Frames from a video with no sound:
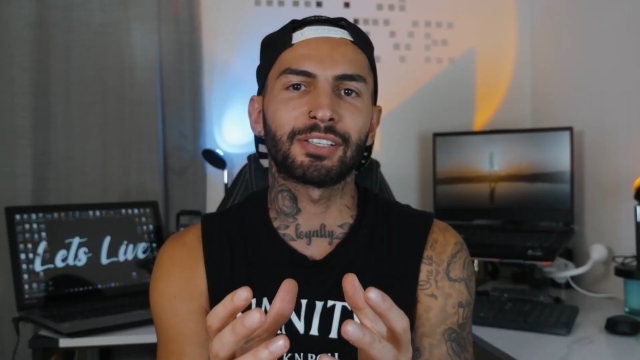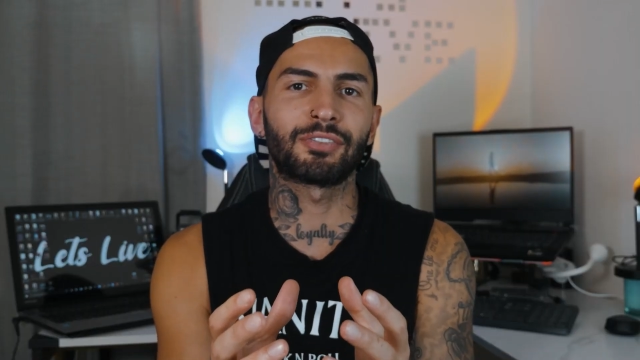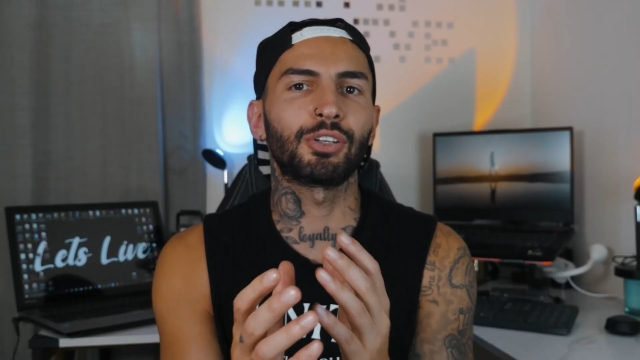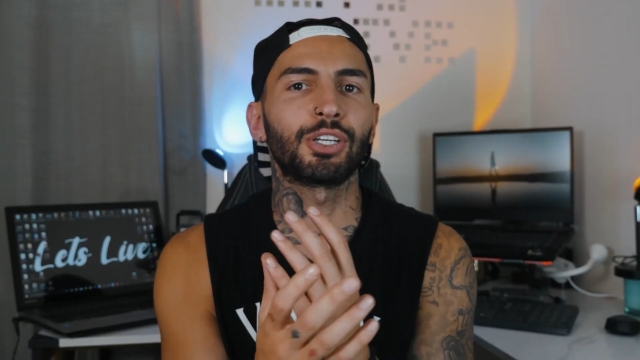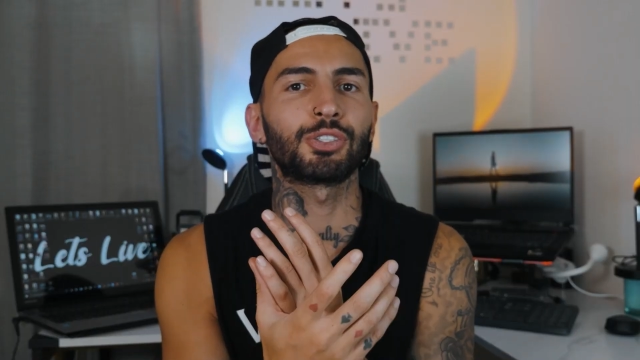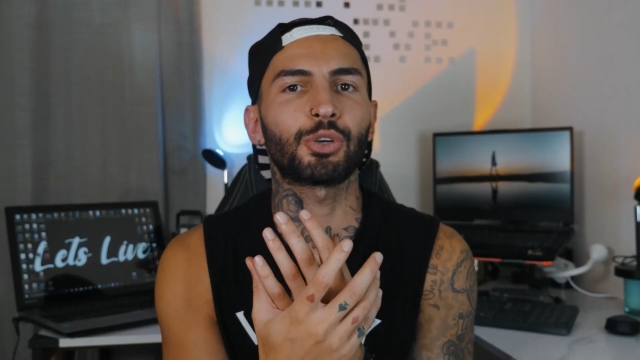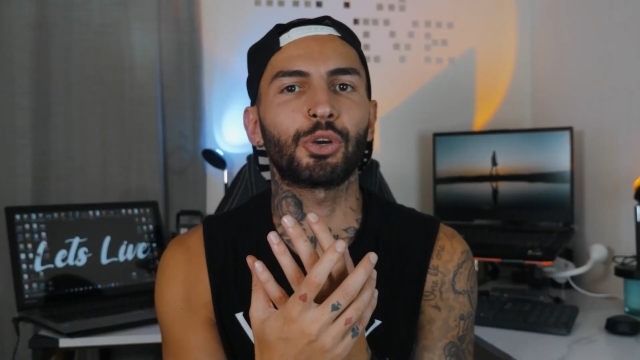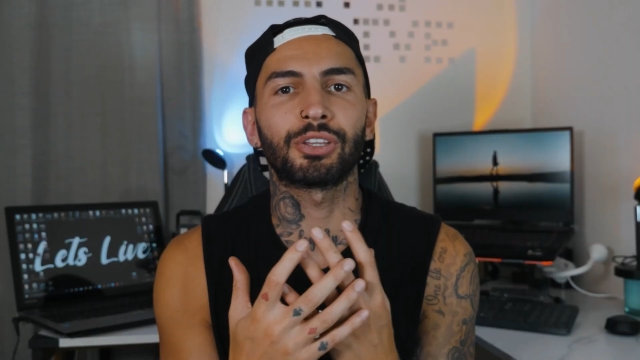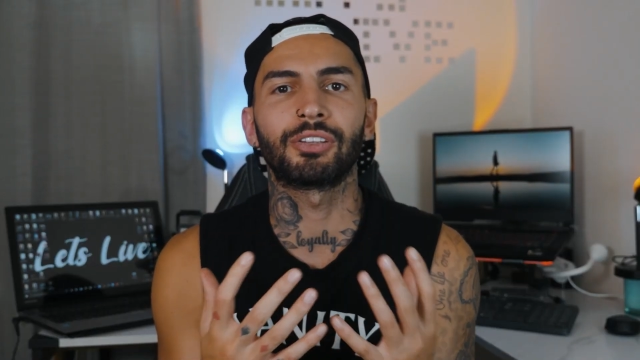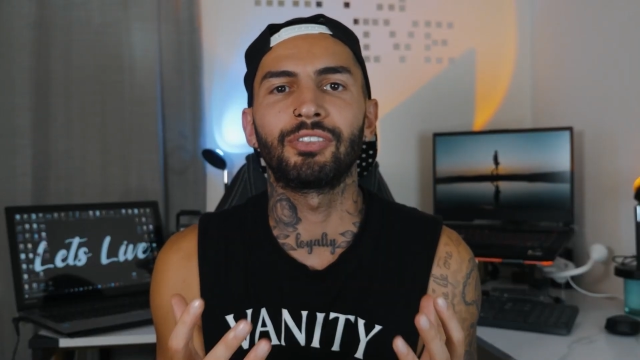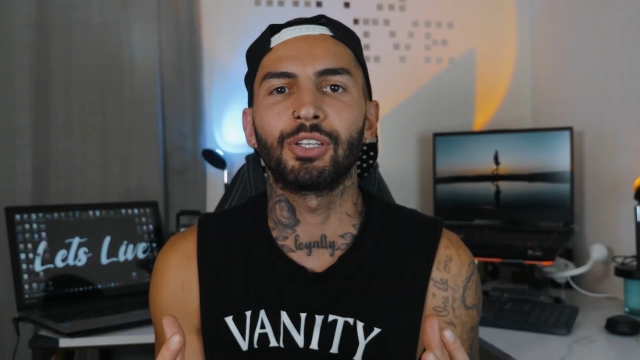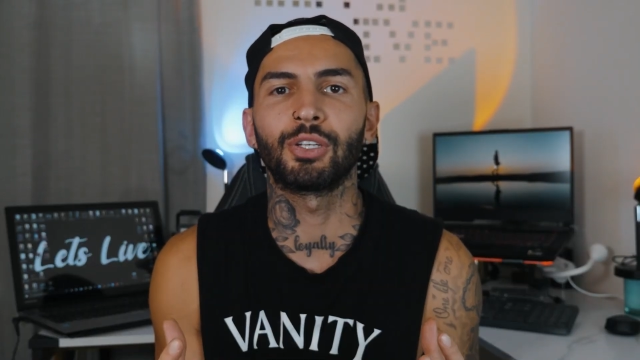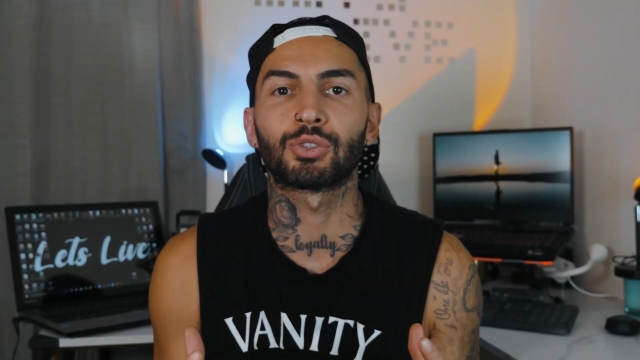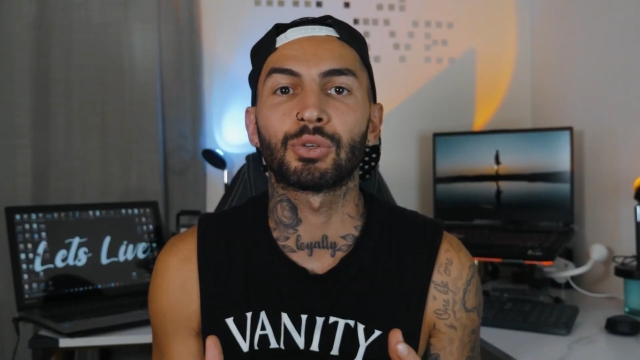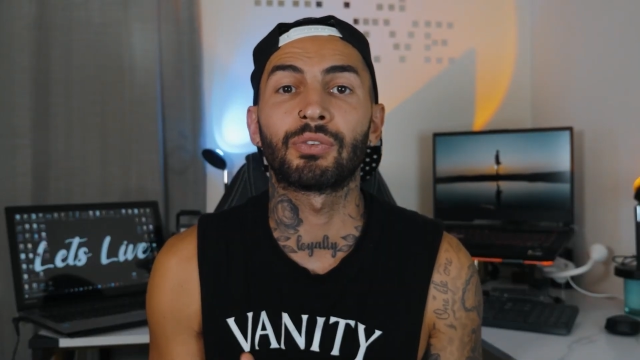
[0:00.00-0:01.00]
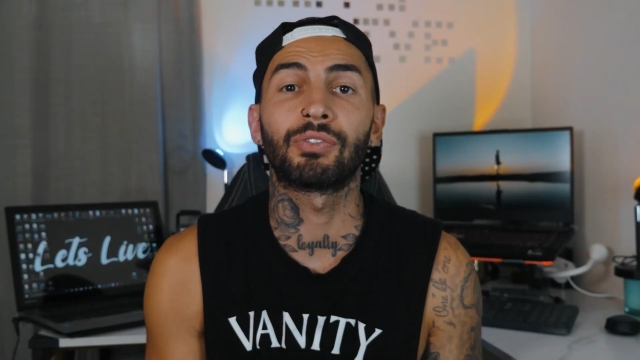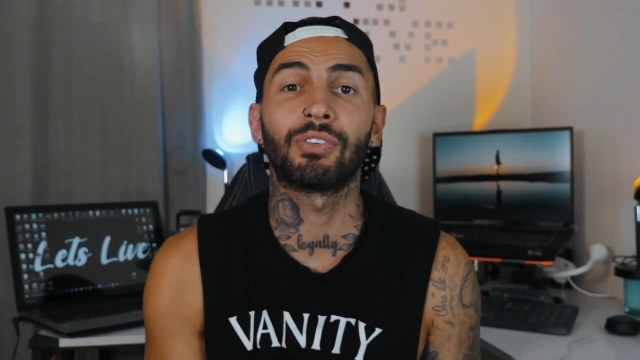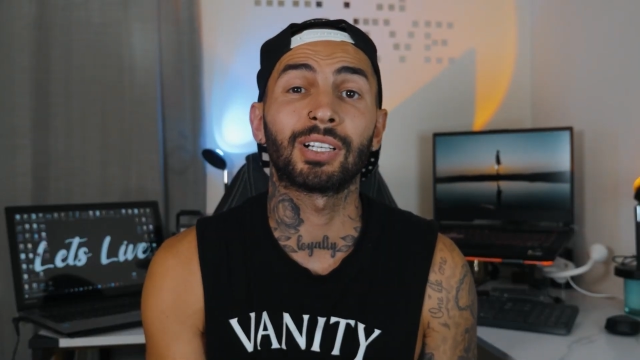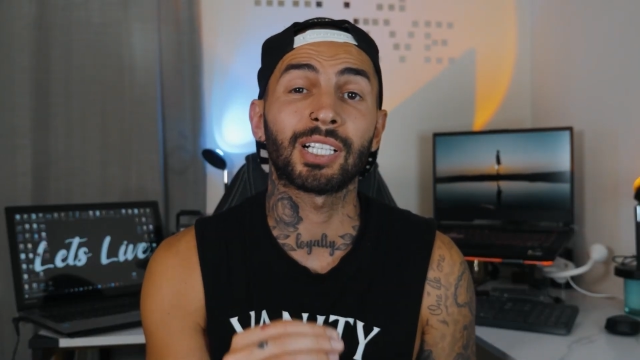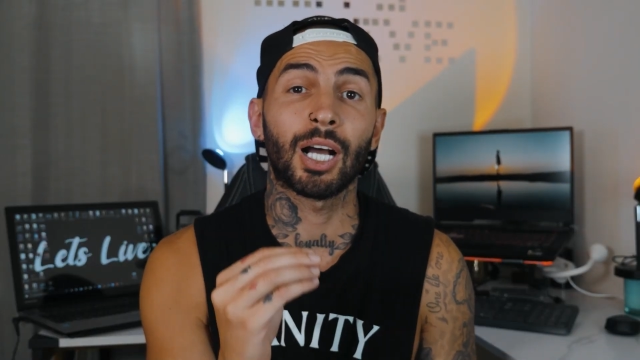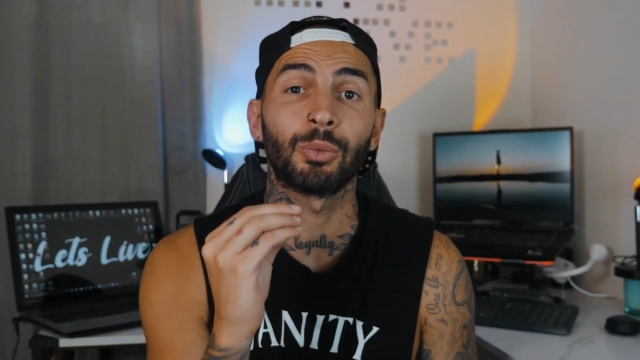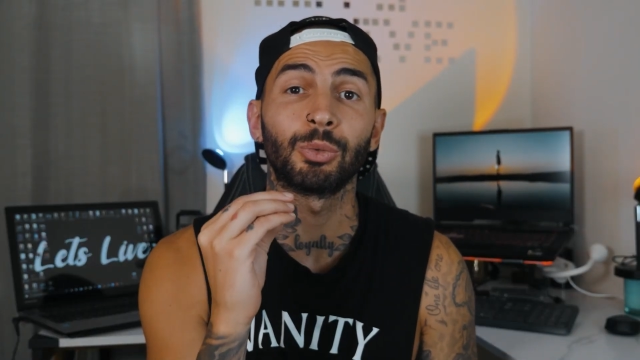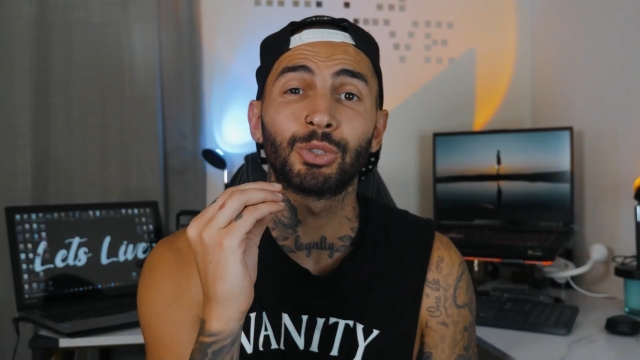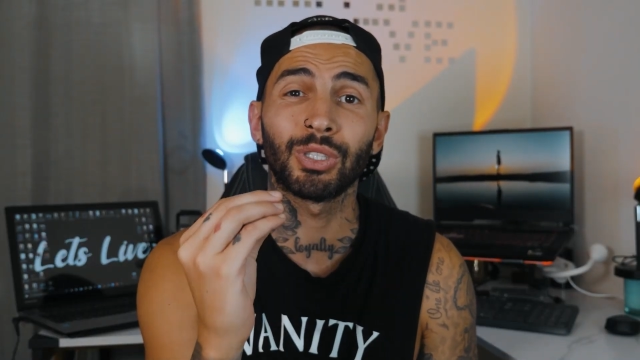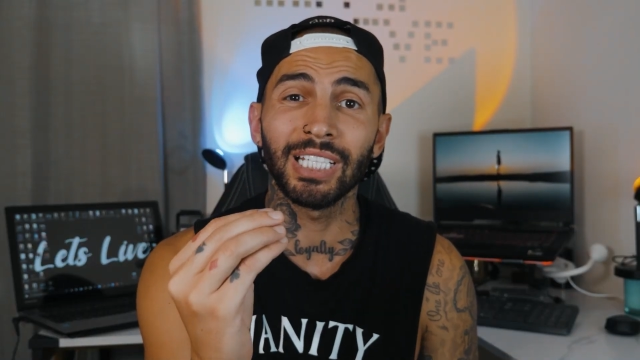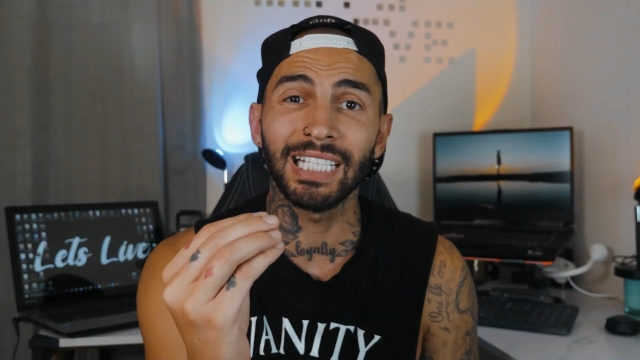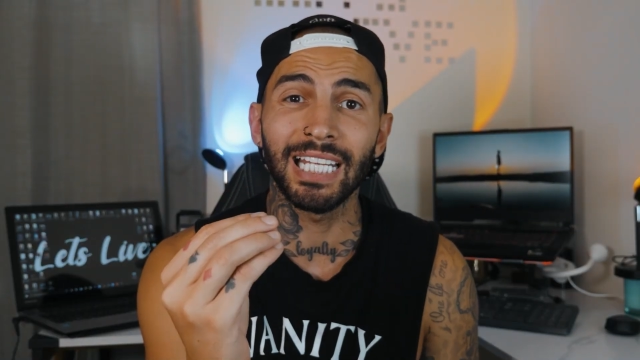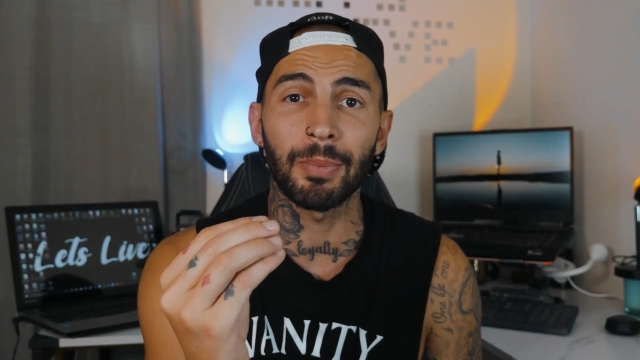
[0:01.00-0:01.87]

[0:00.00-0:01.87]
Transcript: if you're enjoying the video so far, I would really